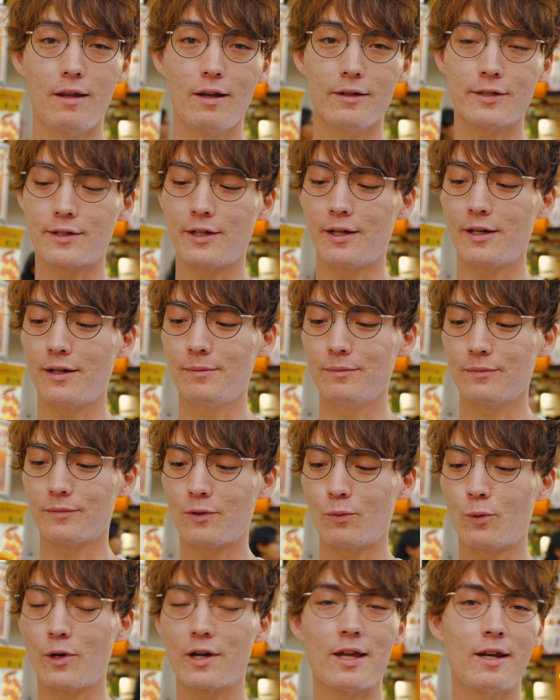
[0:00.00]
It looks good.
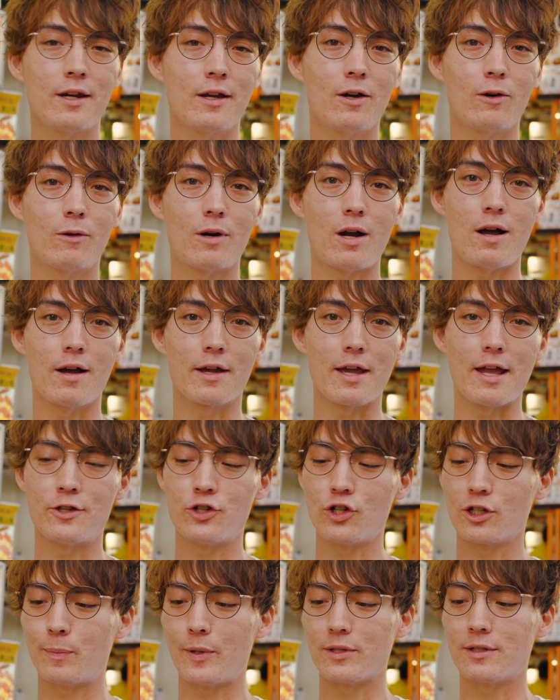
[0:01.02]
What can go wrong?
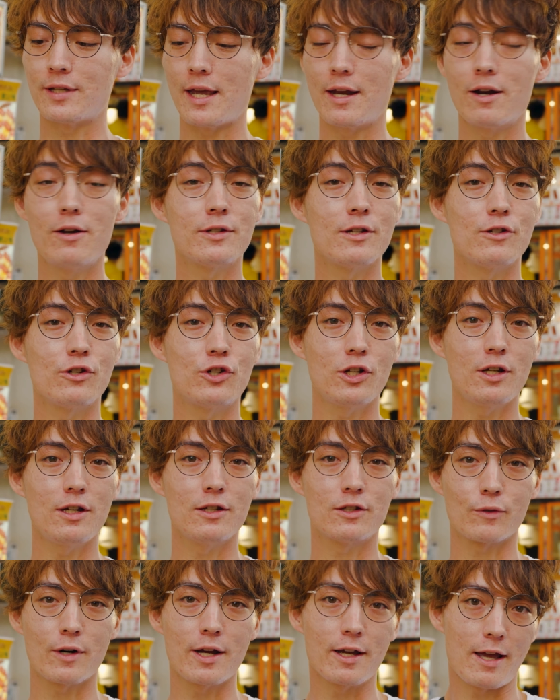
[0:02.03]
It's just potatoes and
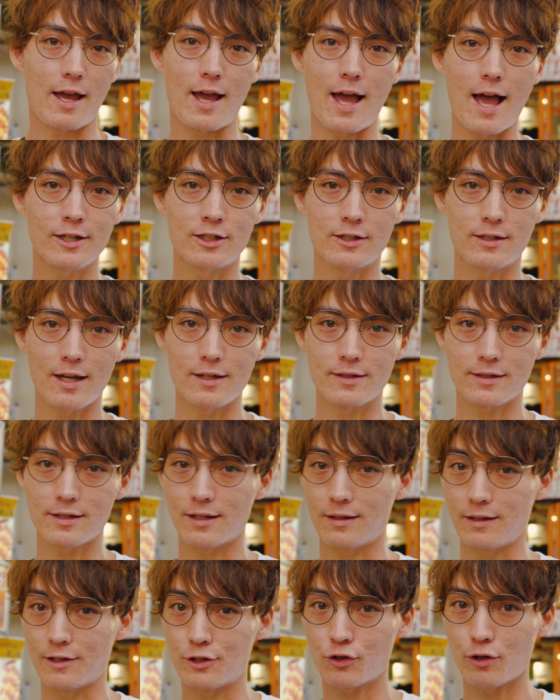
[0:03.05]
cheese, right? It has to taste
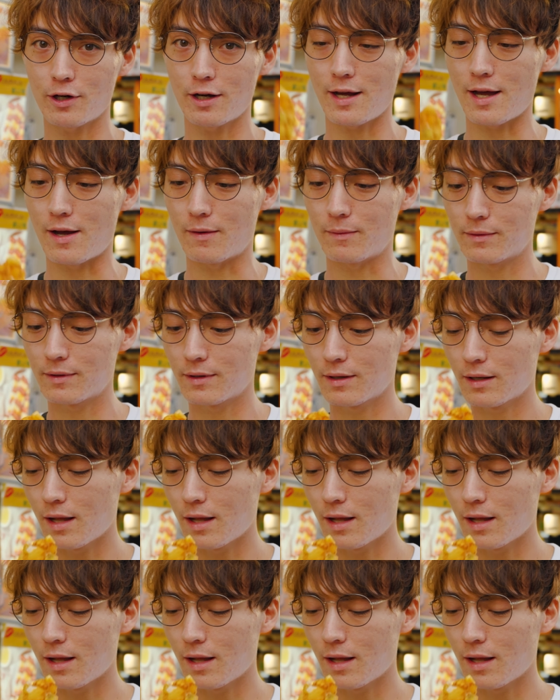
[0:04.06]
good. Let's try it out.